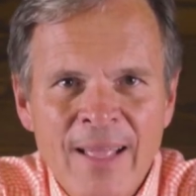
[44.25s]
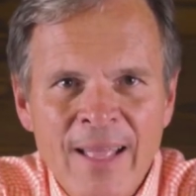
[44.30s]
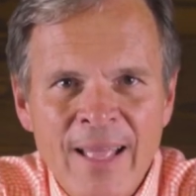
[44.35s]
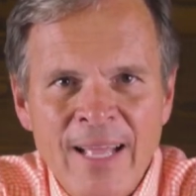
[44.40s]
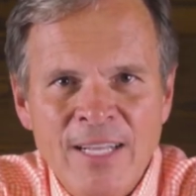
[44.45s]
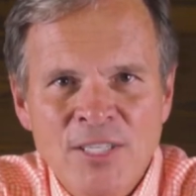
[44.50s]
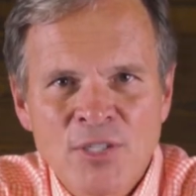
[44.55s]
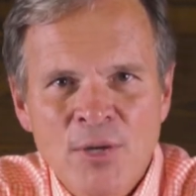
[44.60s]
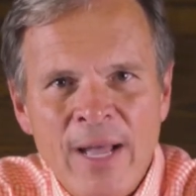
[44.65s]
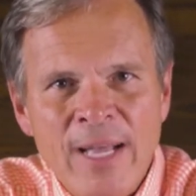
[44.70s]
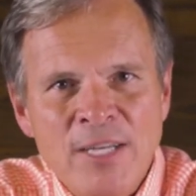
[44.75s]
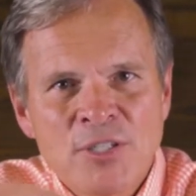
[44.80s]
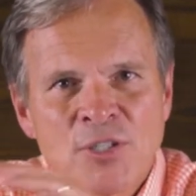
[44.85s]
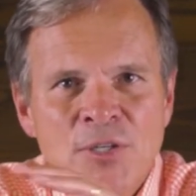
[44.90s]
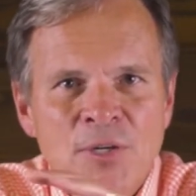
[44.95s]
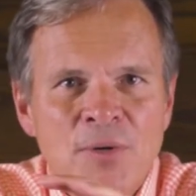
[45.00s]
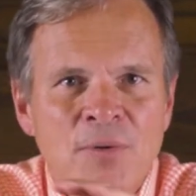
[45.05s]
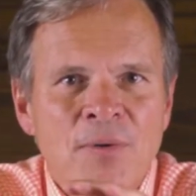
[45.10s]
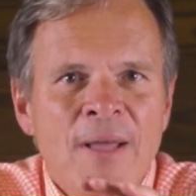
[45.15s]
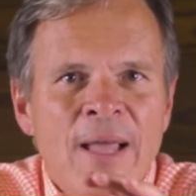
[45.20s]
And so, as
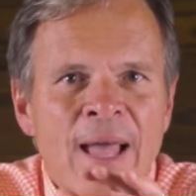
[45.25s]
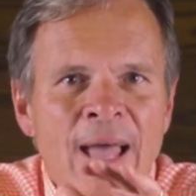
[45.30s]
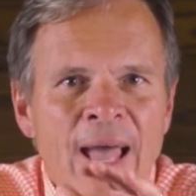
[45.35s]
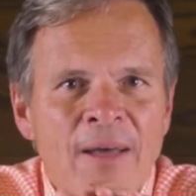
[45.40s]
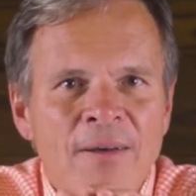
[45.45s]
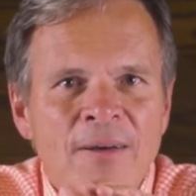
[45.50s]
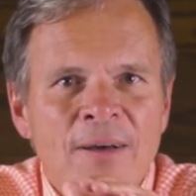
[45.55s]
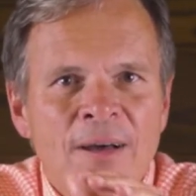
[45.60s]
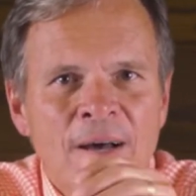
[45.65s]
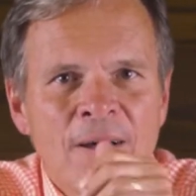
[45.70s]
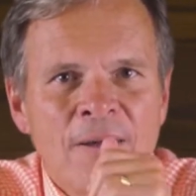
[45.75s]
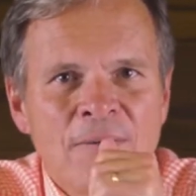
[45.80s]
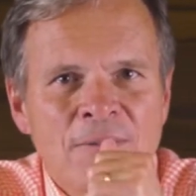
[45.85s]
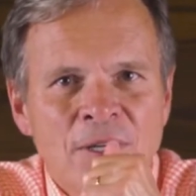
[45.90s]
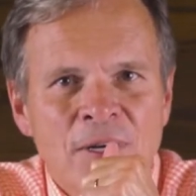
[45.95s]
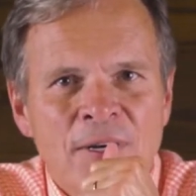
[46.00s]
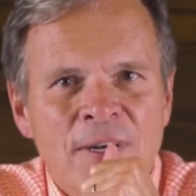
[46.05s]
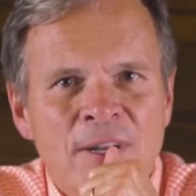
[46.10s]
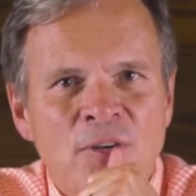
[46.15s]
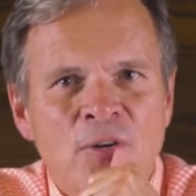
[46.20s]
you uh,
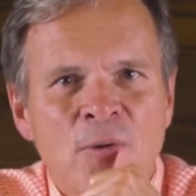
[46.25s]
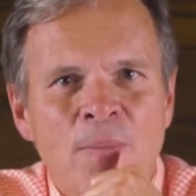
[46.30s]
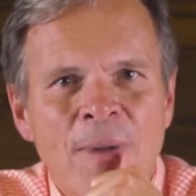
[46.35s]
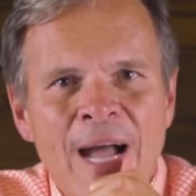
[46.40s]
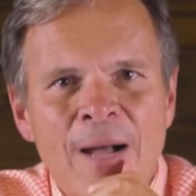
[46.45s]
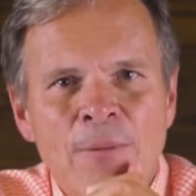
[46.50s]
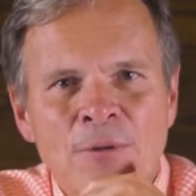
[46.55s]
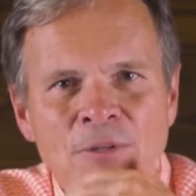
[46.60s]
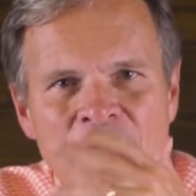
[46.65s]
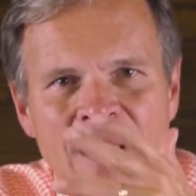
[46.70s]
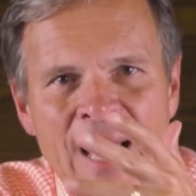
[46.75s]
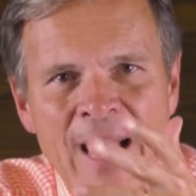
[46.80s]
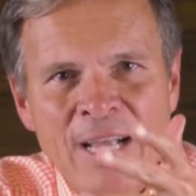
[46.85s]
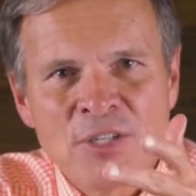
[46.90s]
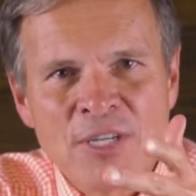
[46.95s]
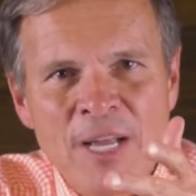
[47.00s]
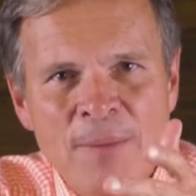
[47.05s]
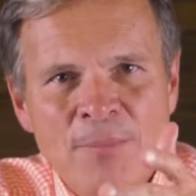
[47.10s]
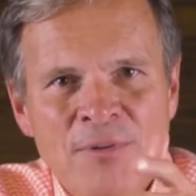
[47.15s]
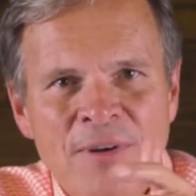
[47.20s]
turn in your Bibles to
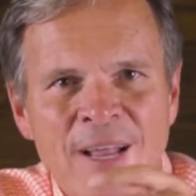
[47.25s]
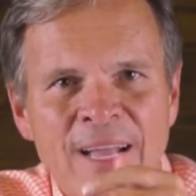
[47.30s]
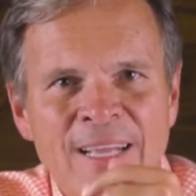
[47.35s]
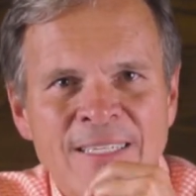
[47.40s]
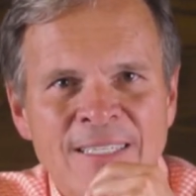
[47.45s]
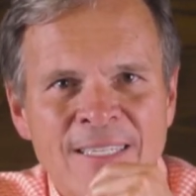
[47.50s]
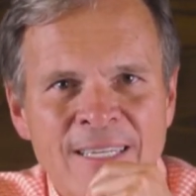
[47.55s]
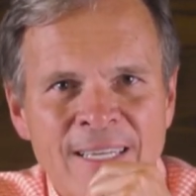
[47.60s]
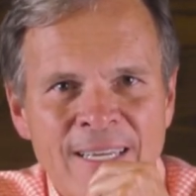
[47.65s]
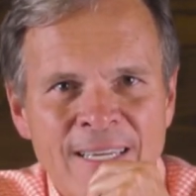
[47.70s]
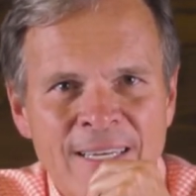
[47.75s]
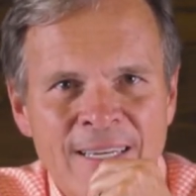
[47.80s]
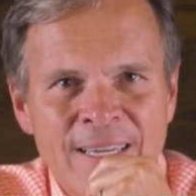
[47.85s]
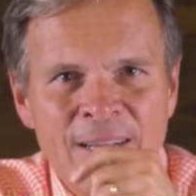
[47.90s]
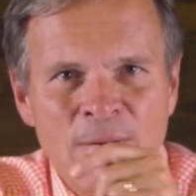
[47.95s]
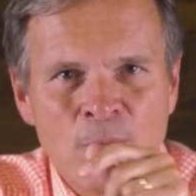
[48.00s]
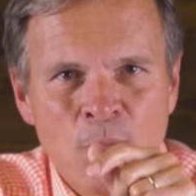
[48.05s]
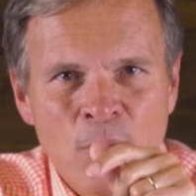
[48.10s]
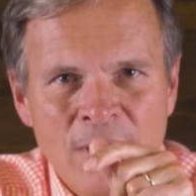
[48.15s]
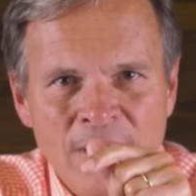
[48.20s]
Acts chapter 19,
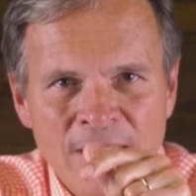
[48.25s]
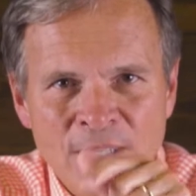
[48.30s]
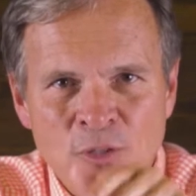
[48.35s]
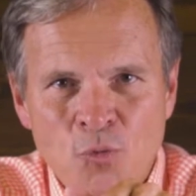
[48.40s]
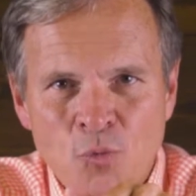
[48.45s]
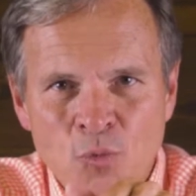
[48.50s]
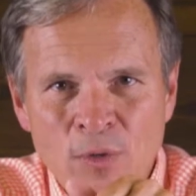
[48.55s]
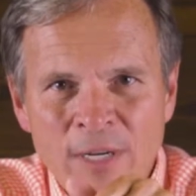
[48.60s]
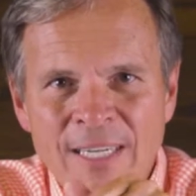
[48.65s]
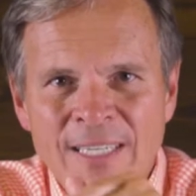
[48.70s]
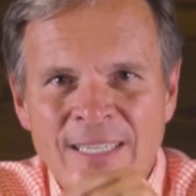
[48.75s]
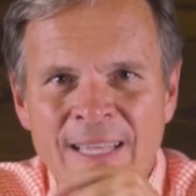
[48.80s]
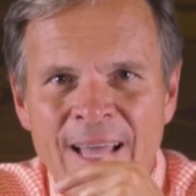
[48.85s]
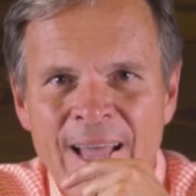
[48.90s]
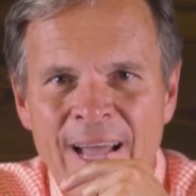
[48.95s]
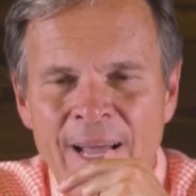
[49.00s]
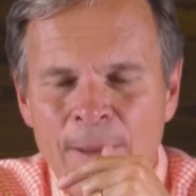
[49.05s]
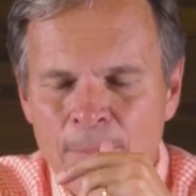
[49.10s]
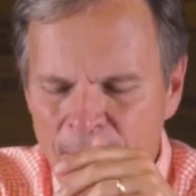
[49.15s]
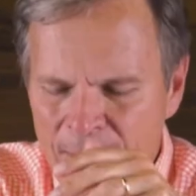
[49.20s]
and let's read
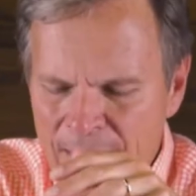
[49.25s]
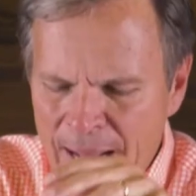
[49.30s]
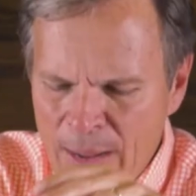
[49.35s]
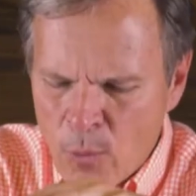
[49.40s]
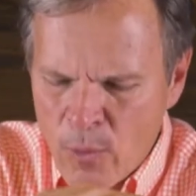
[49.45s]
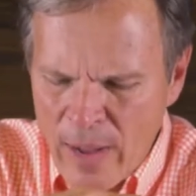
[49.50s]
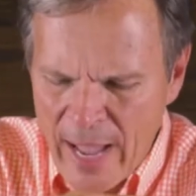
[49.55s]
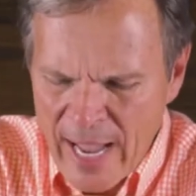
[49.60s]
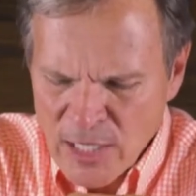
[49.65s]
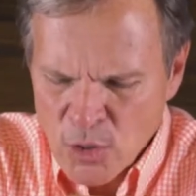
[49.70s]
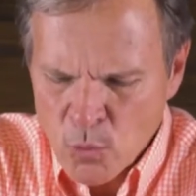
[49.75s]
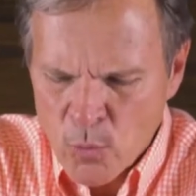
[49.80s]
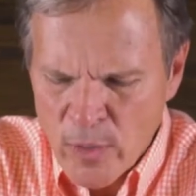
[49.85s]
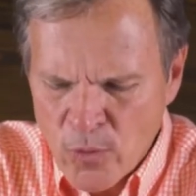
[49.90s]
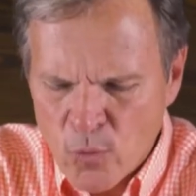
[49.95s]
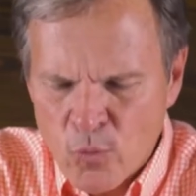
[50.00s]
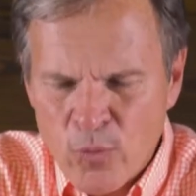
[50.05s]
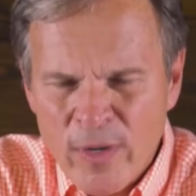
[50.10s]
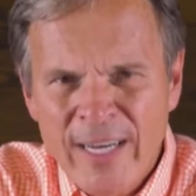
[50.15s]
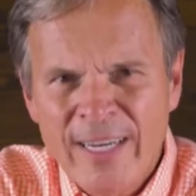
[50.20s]
that. But as
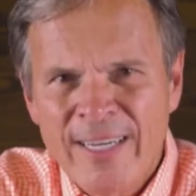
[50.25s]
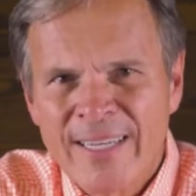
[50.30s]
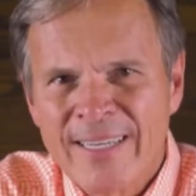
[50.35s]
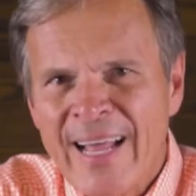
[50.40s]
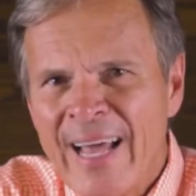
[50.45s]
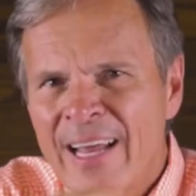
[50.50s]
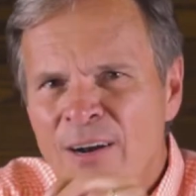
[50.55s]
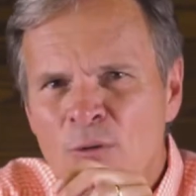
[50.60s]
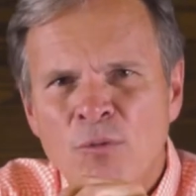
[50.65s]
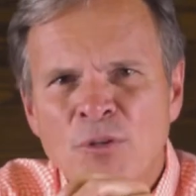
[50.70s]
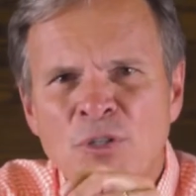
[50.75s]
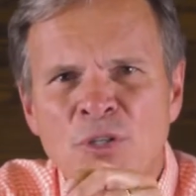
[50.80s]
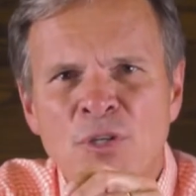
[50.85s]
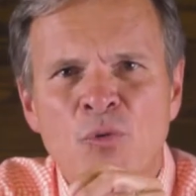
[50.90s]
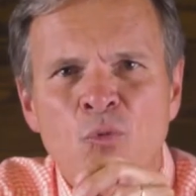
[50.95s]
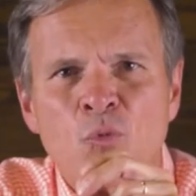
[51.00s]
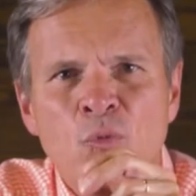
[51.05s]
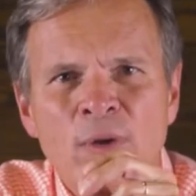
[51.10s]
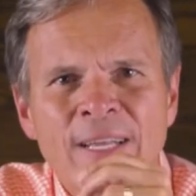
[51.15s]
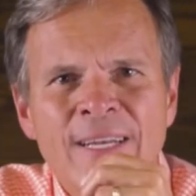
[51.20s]
we read it, I don't want you
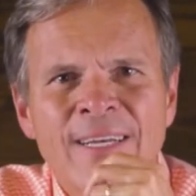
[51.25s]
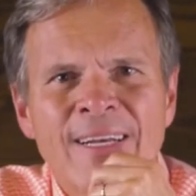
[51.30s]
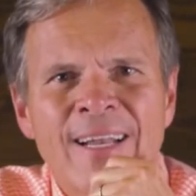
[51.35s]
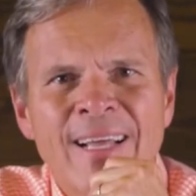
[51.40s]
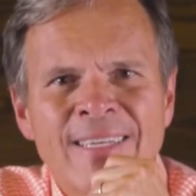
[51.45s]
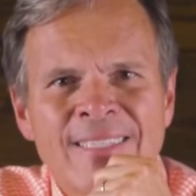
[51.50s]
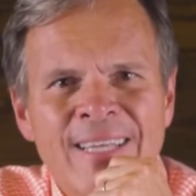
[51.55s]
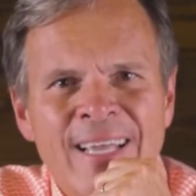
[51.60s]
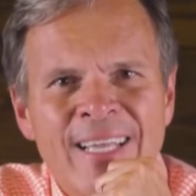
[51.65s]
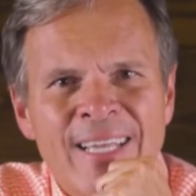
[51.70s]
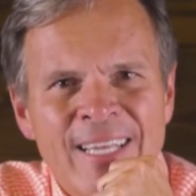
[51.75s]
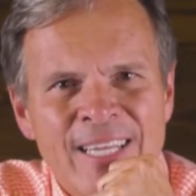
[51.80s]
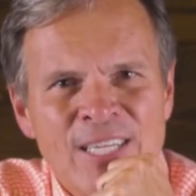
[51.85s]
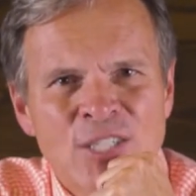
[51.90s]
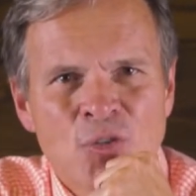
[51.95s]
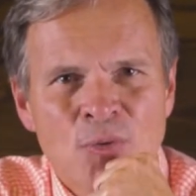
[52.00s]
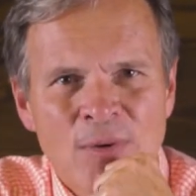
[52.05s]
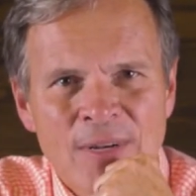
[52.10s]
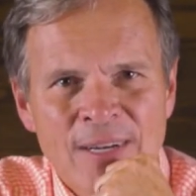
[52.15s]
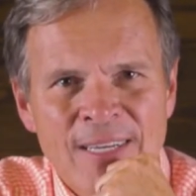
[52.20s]
to read it as a
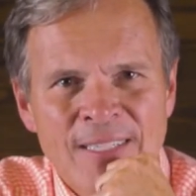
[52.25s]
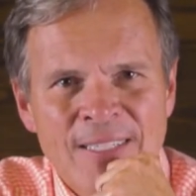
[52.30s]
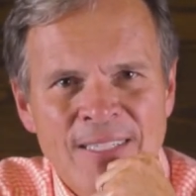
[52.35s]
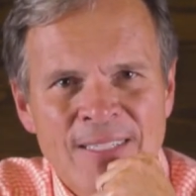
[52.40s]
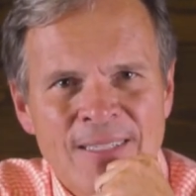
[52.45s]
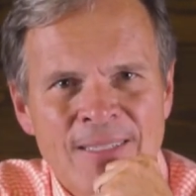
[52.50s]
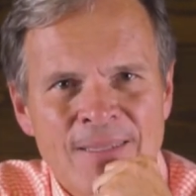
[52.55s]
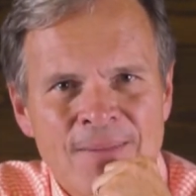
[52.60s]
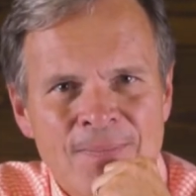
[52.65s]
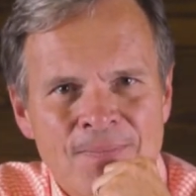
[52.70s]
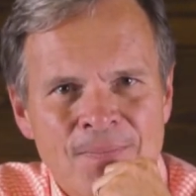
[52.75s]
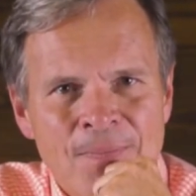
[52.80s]
history lesson.